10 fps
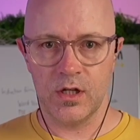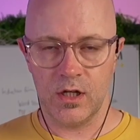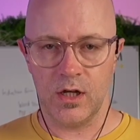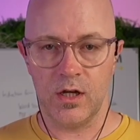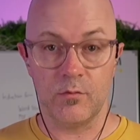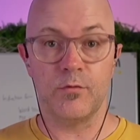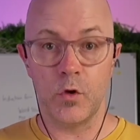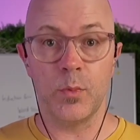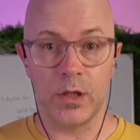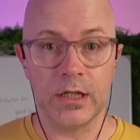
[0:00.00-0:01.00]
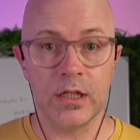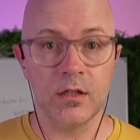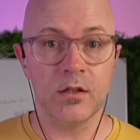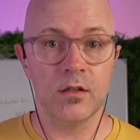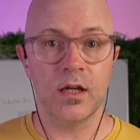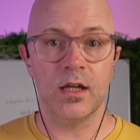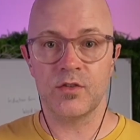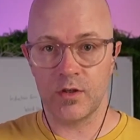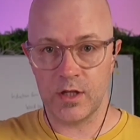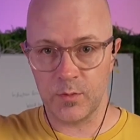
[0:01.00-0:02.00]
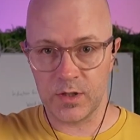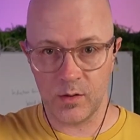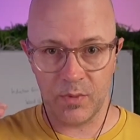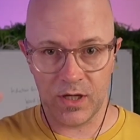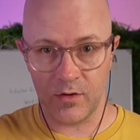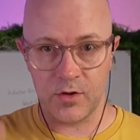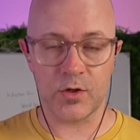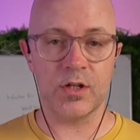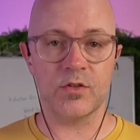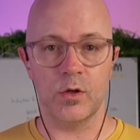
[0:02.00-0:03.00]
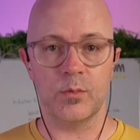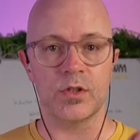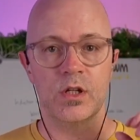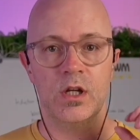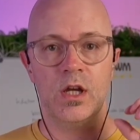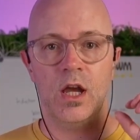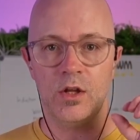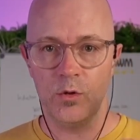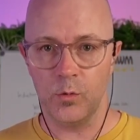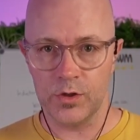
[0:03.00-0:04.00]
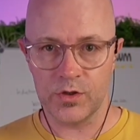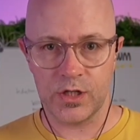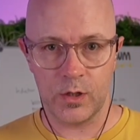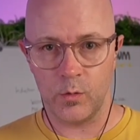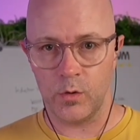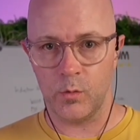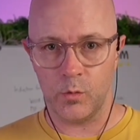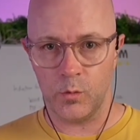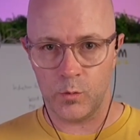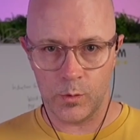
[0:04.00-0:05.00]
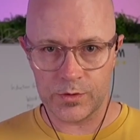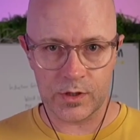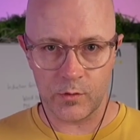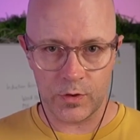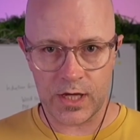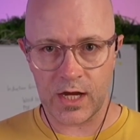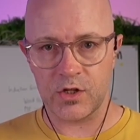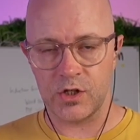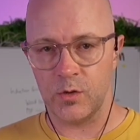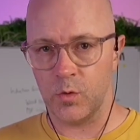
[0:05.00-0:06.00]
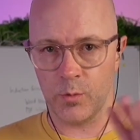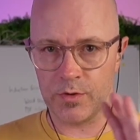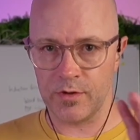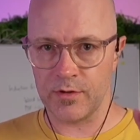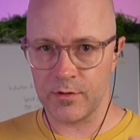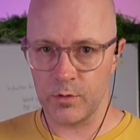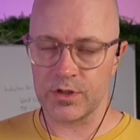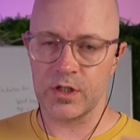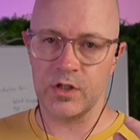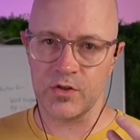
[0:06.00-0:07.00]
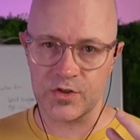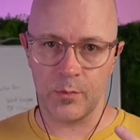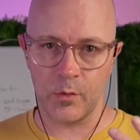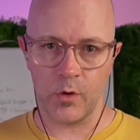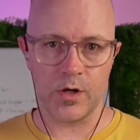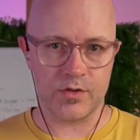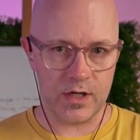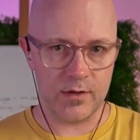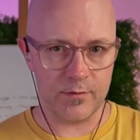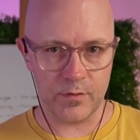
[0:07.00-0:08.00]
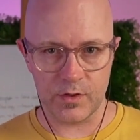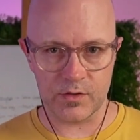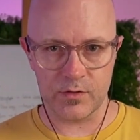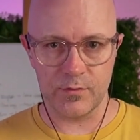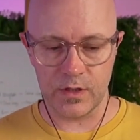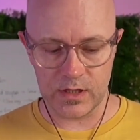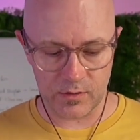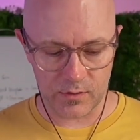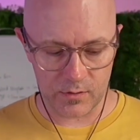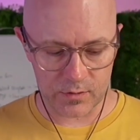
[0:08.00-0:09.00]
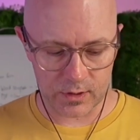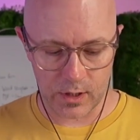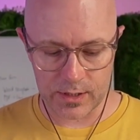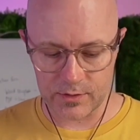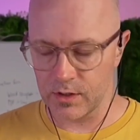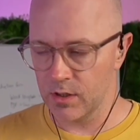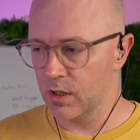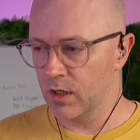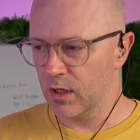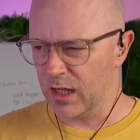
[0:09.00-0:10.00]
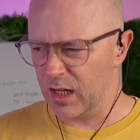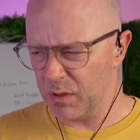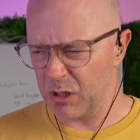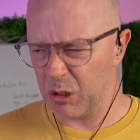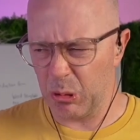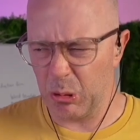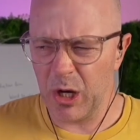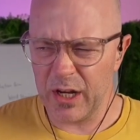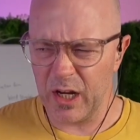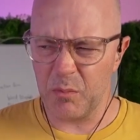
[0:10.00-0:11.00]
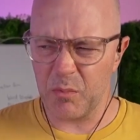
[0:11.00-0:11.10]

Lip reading: verbally, and so that'll become part of the transcript, and you want to say, well, what was their reaction? What were their thoughts? Can you summarize that for each of those slides? That'd be quite a